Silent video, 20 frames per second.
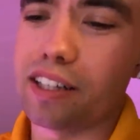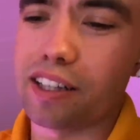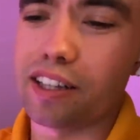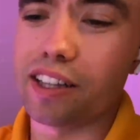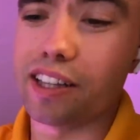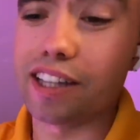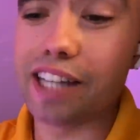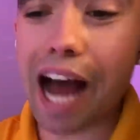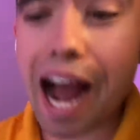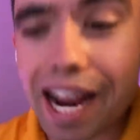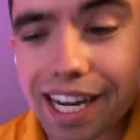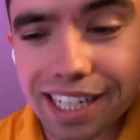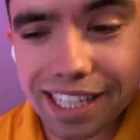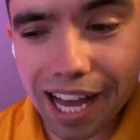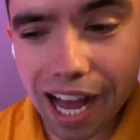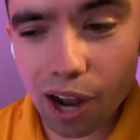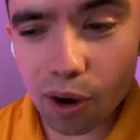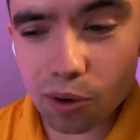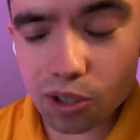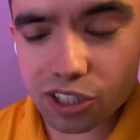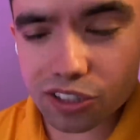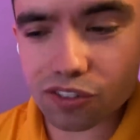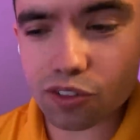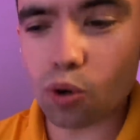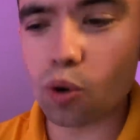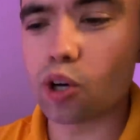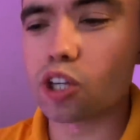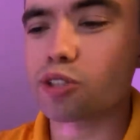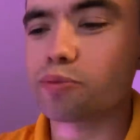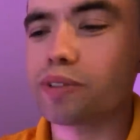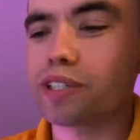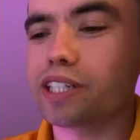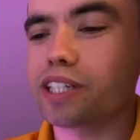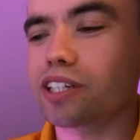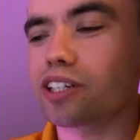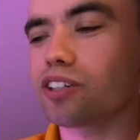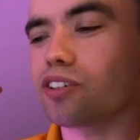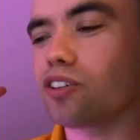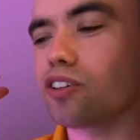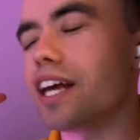90 hours of course
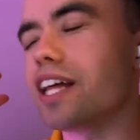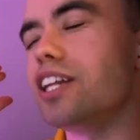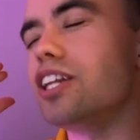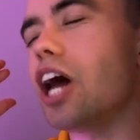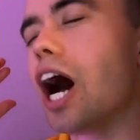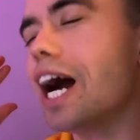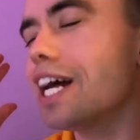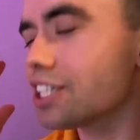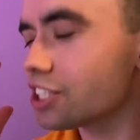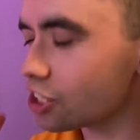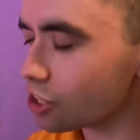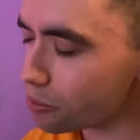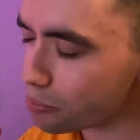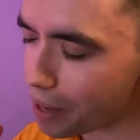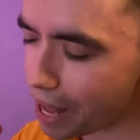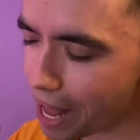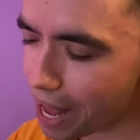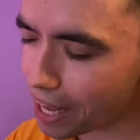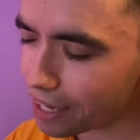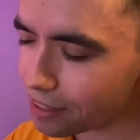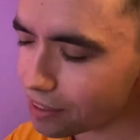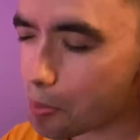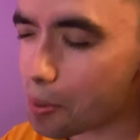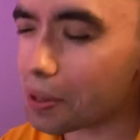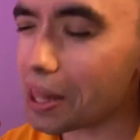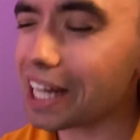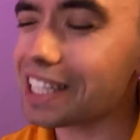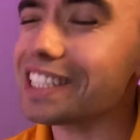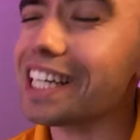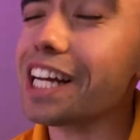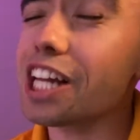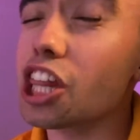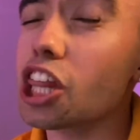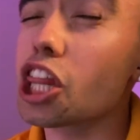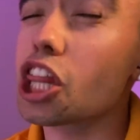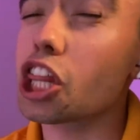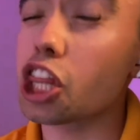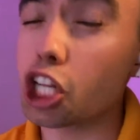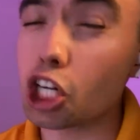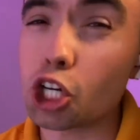material, not so bad, but that's like
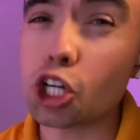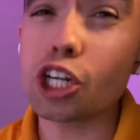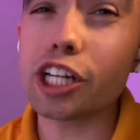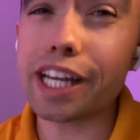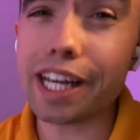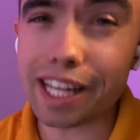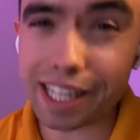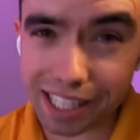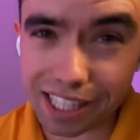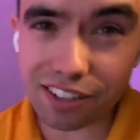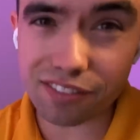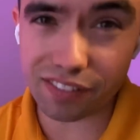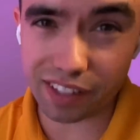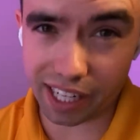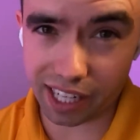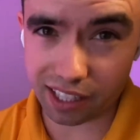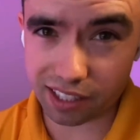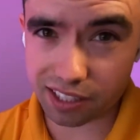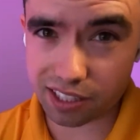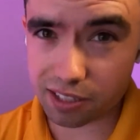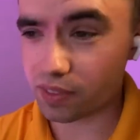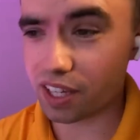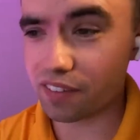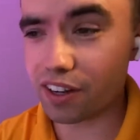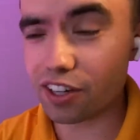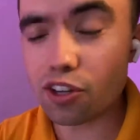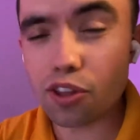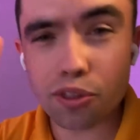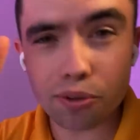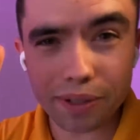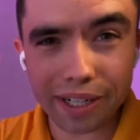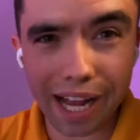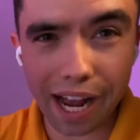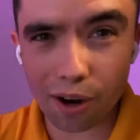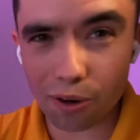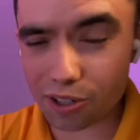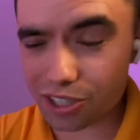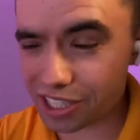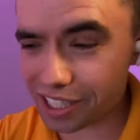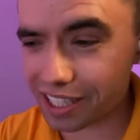30 evenings. If I do three
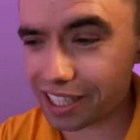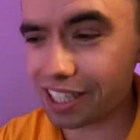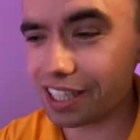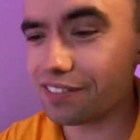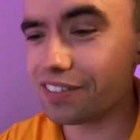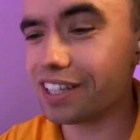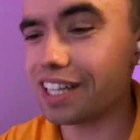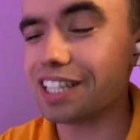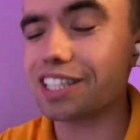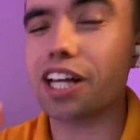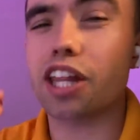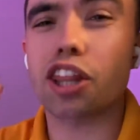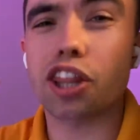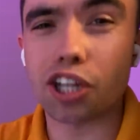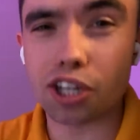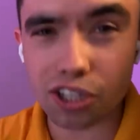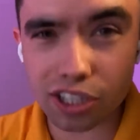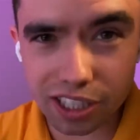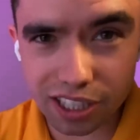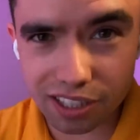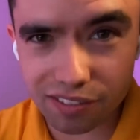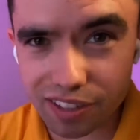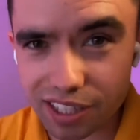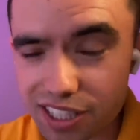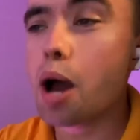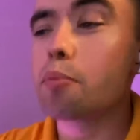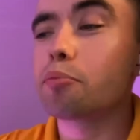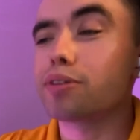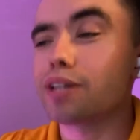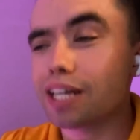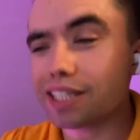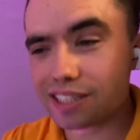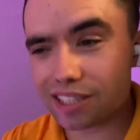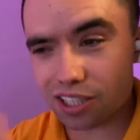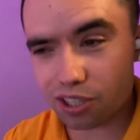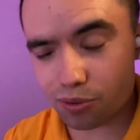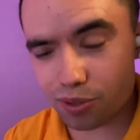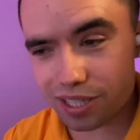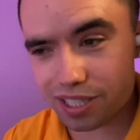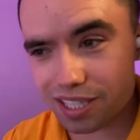hours in an evening, that's like 30 evenings plus the
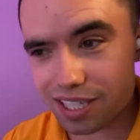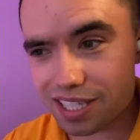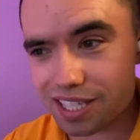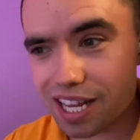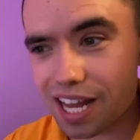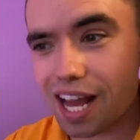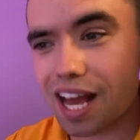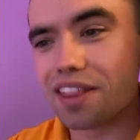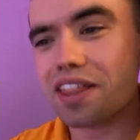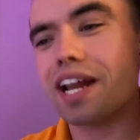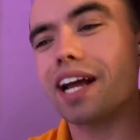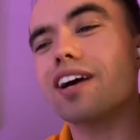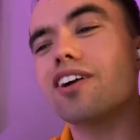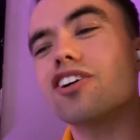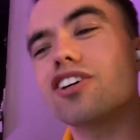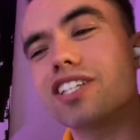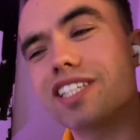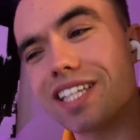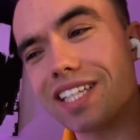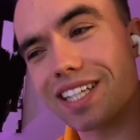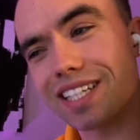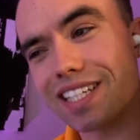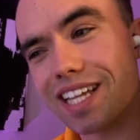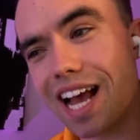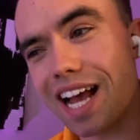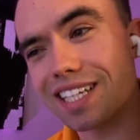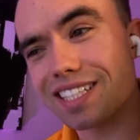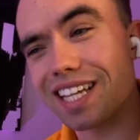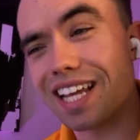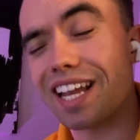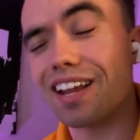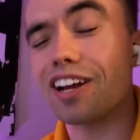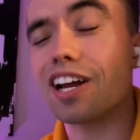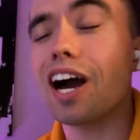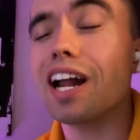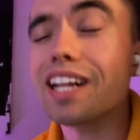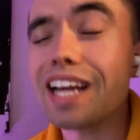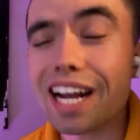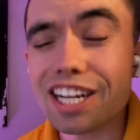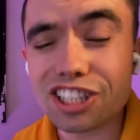quizzes. Then I go go sit the test and I
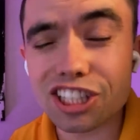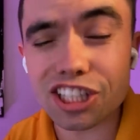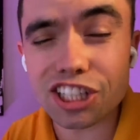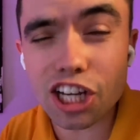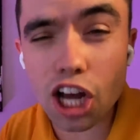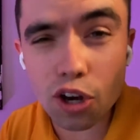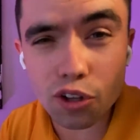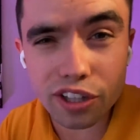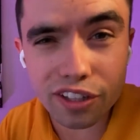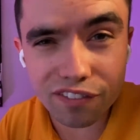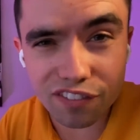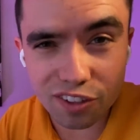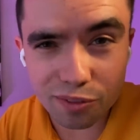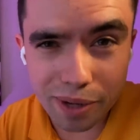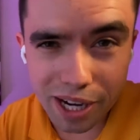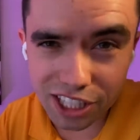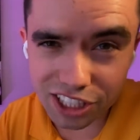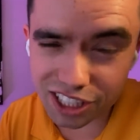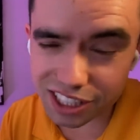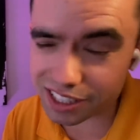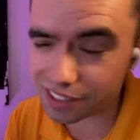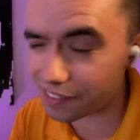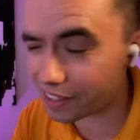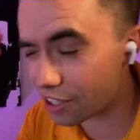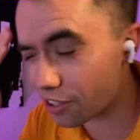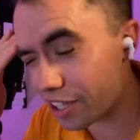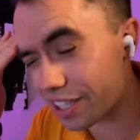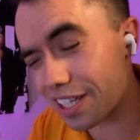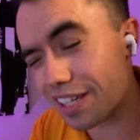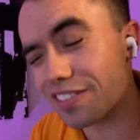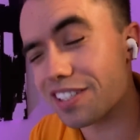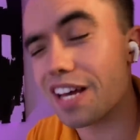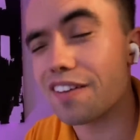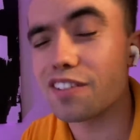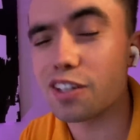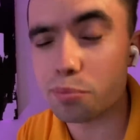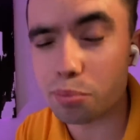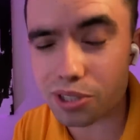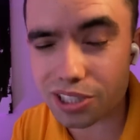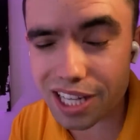gotta actually know the information because if I don't get a
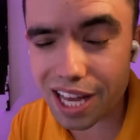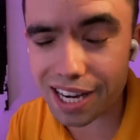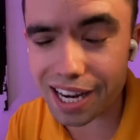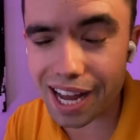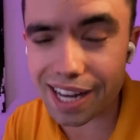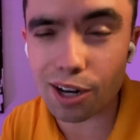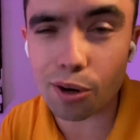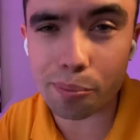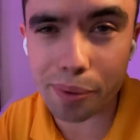70%, I don't